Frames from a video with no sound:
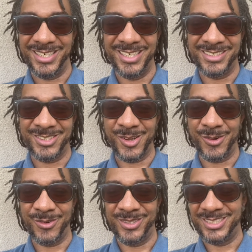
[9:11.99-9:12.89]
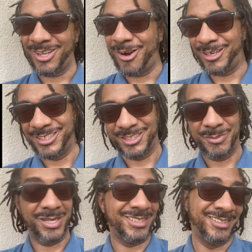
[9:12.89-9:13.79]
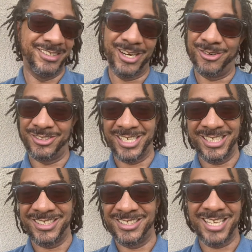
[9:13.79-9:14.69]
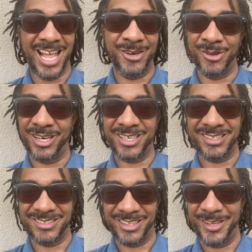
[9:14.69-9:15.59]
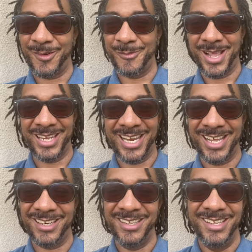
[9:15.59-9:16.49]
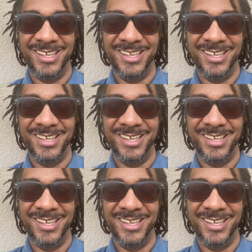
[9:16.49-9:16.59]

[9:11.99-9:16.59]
It's, so it's hard to just put a generalization sign on it, because Leo men, they,